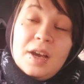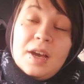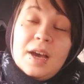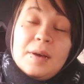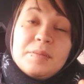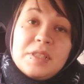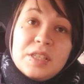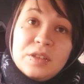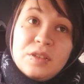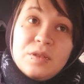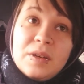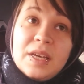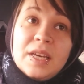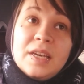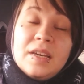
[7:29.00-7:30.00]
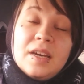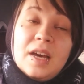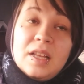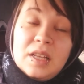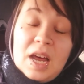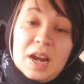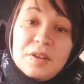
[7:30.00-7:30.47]
I'm still doing
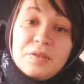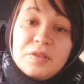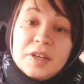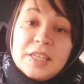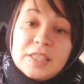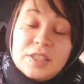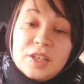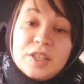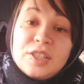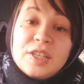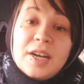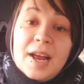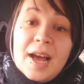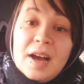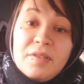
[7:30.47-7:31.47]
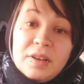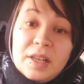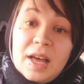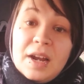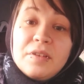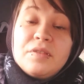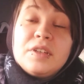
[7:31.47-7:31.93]
a lot of research, and I have a
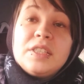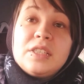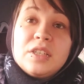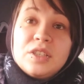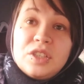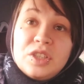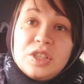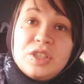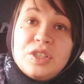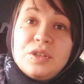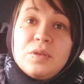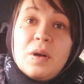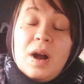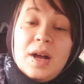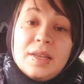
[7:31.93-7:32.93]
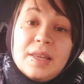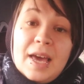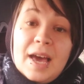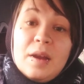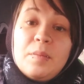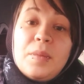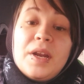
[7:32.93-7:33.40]
lot of research to do on
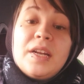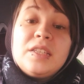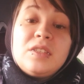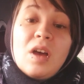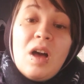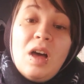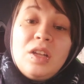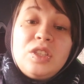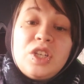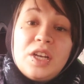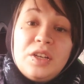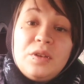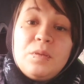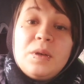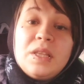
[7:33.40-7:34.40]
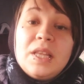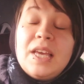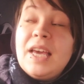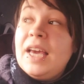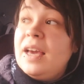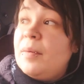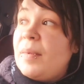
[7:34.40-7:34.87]
that, but it's all
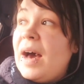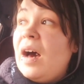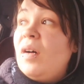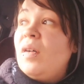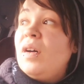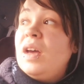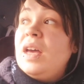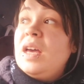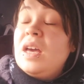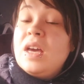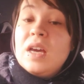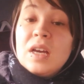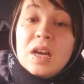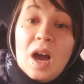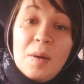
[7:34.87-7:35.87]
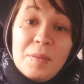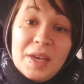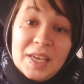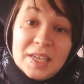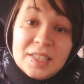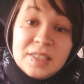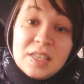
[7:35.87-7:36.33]
genuinely about
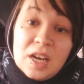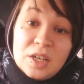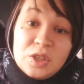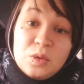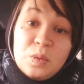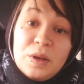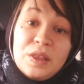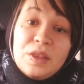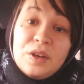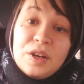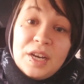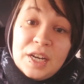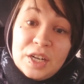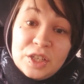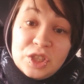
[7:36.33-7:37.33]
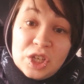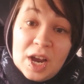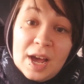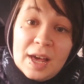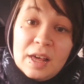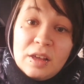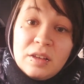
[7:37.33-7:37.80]
coming in touch with your inner
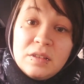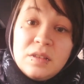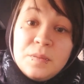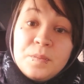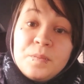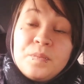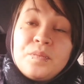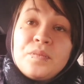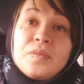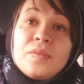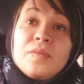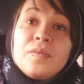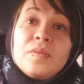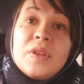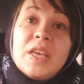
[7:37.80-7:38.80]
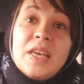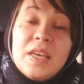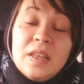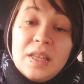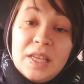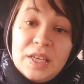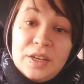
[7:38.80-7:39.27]
child,
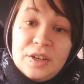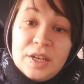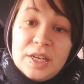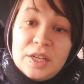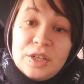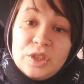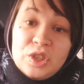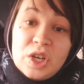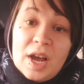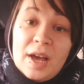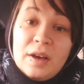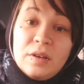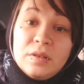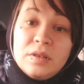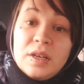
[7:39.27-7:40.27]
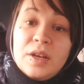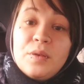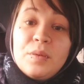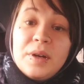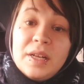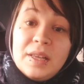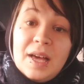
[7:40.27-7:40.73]
healing your inner child, and
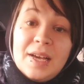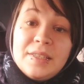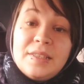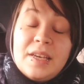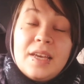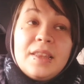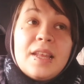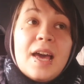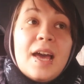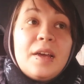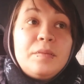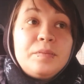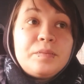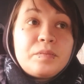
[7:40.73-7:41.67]
realizing that